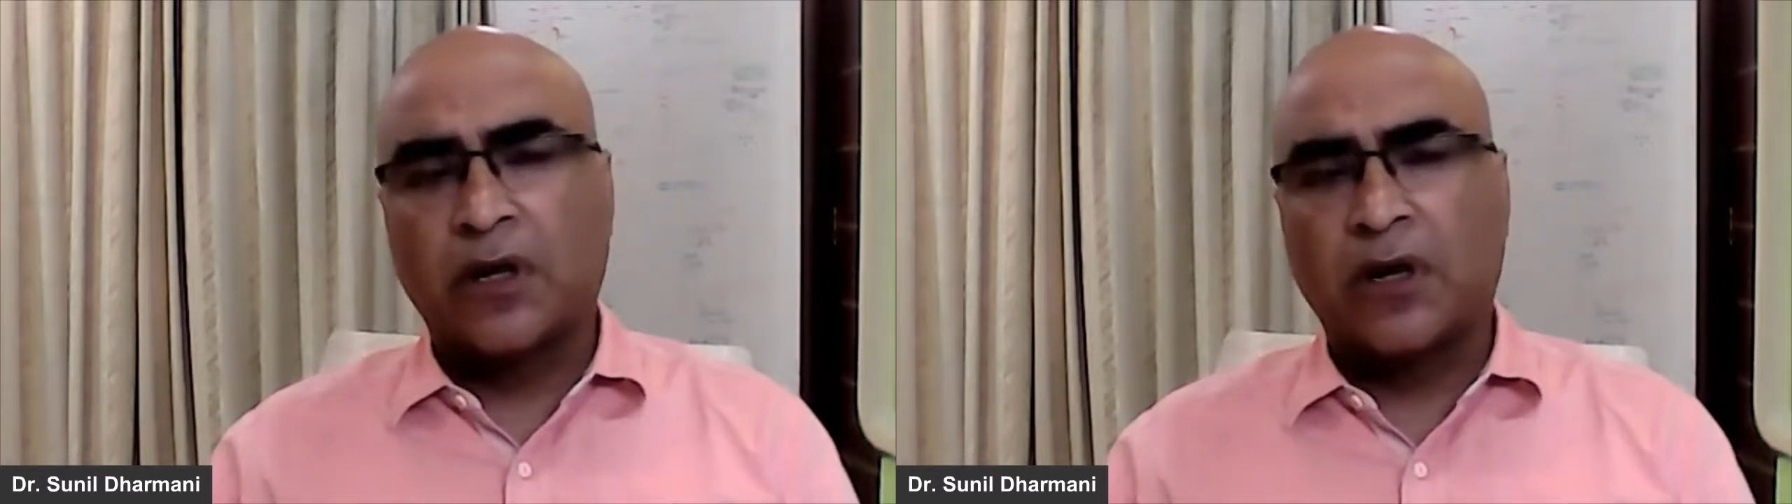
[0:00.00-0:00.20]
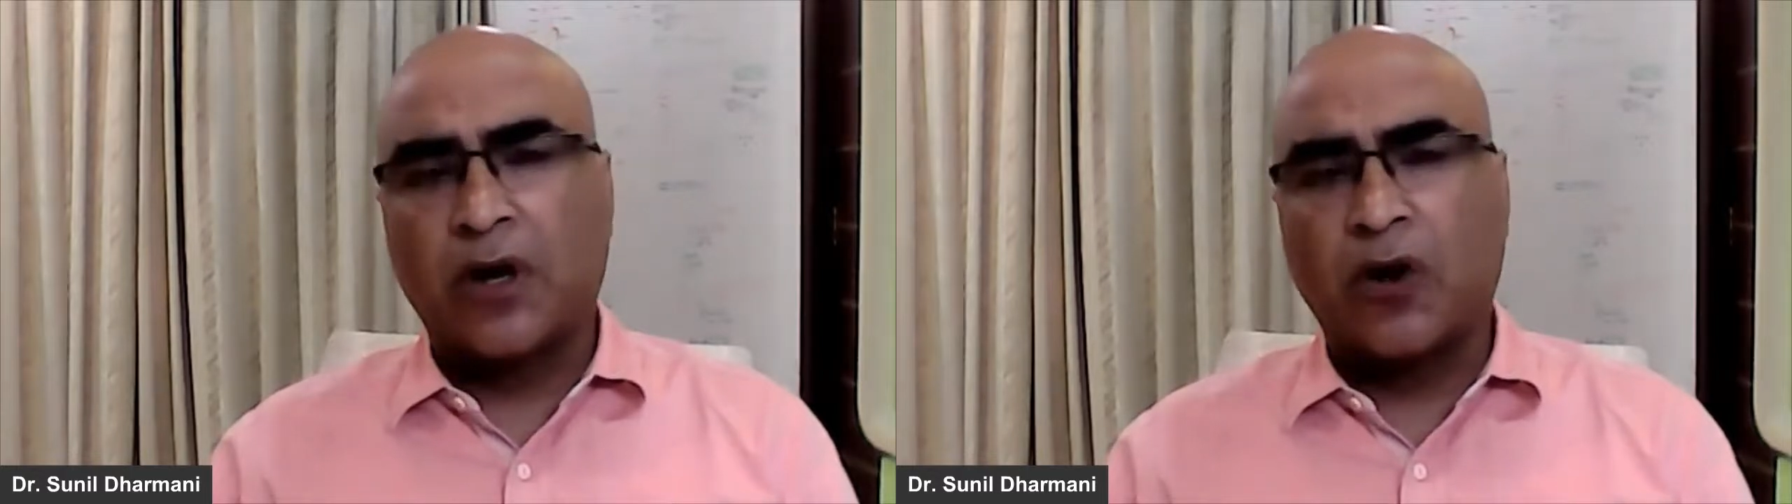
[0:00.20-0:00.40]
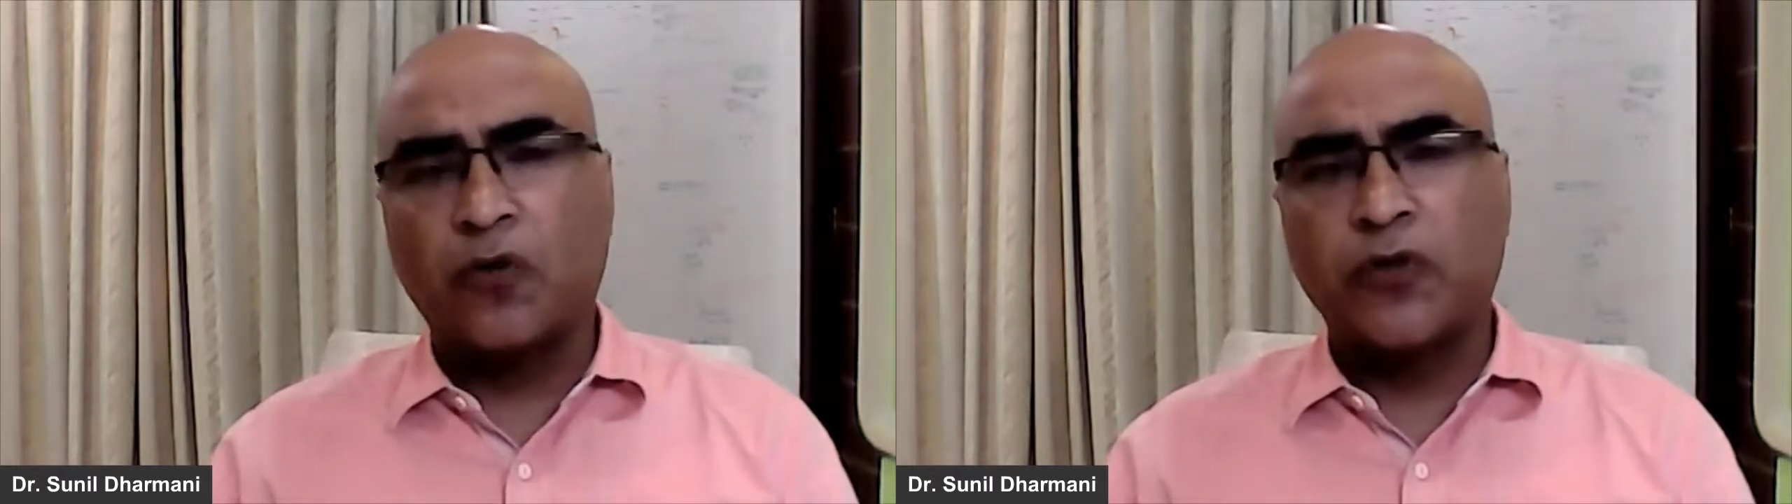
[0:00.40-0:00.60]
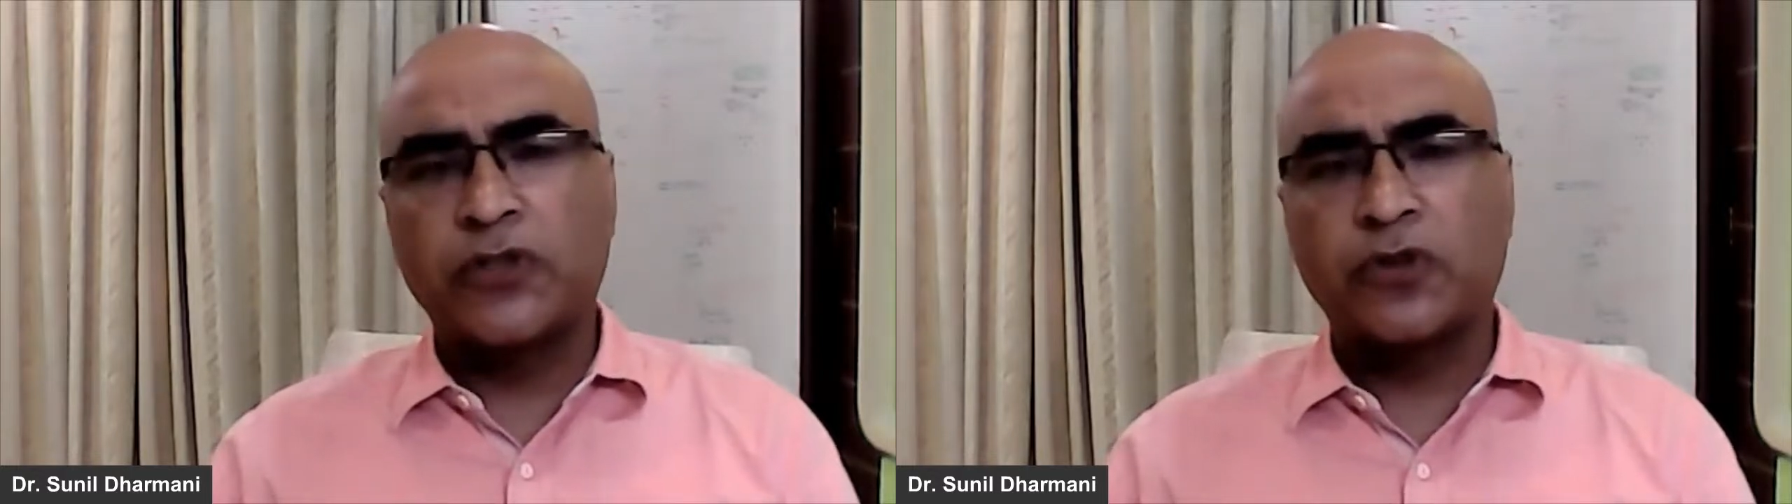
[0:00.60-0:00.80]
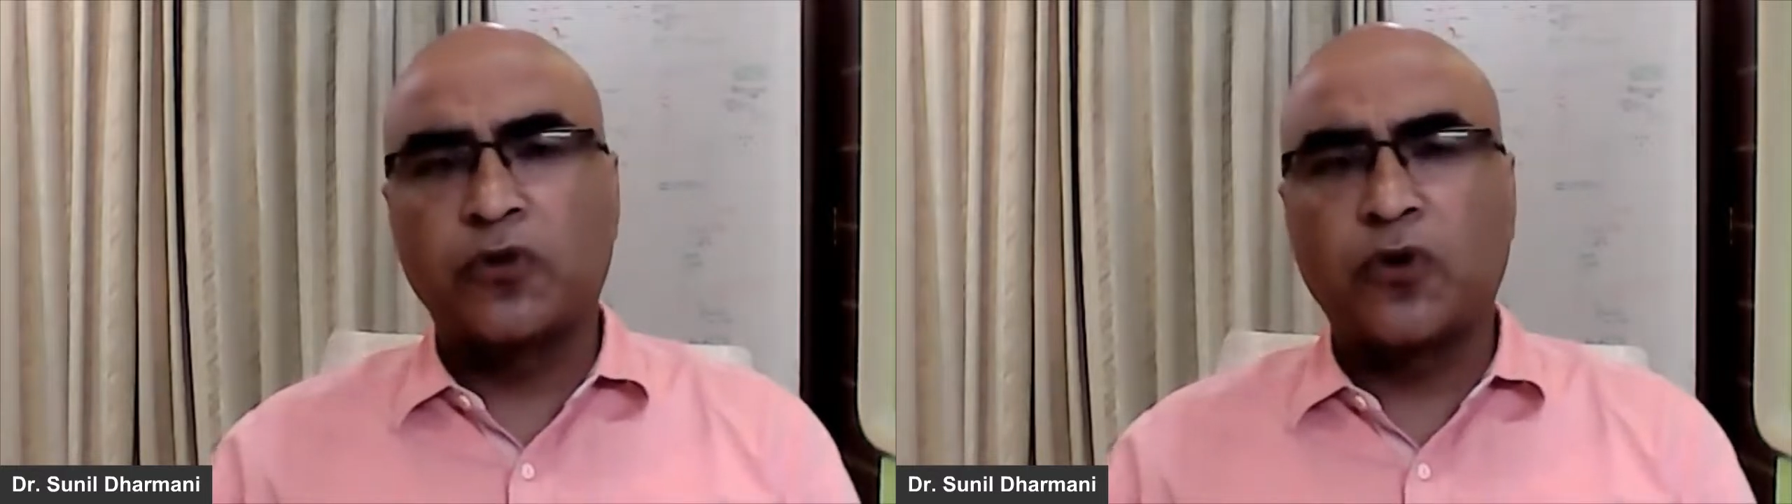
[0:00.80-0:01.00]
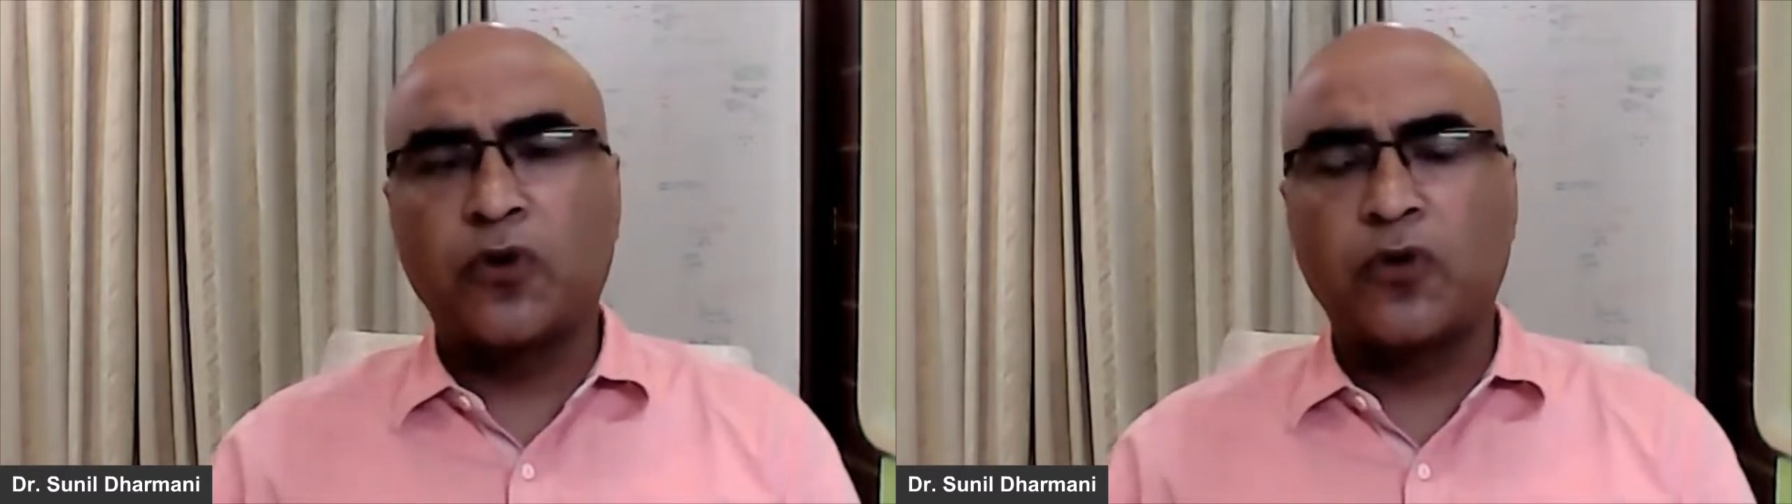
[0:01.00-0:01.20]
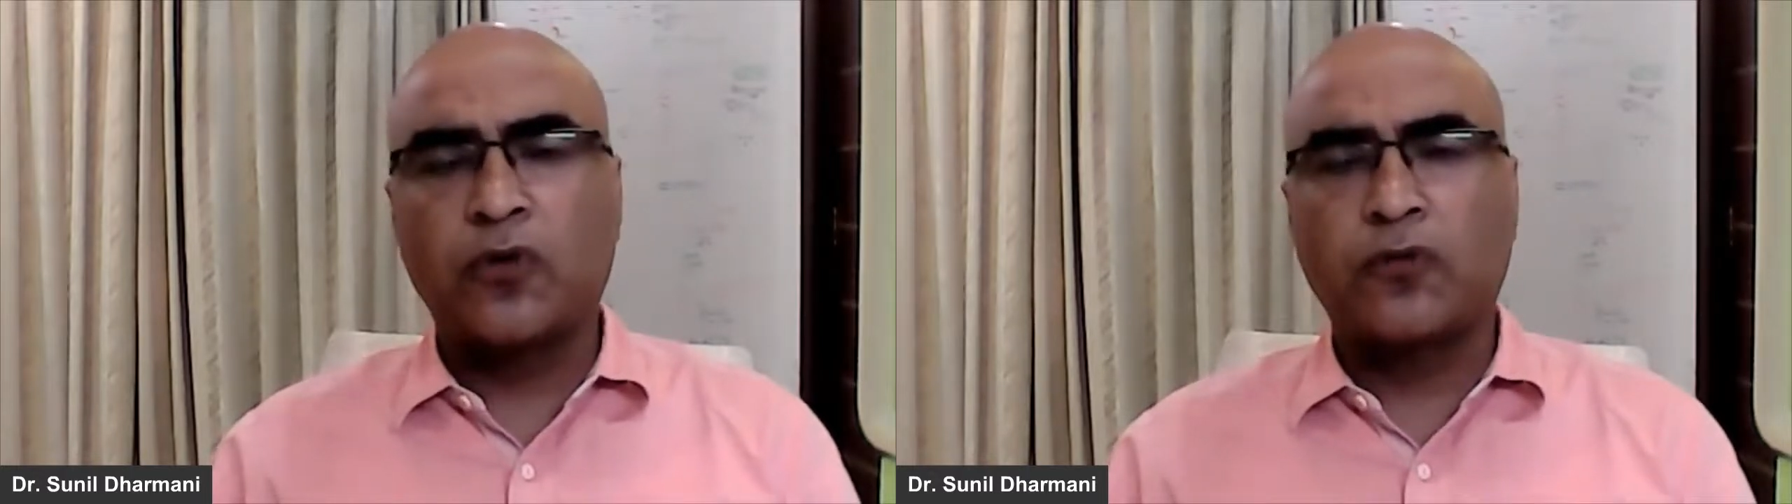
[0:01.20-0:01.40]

how we should go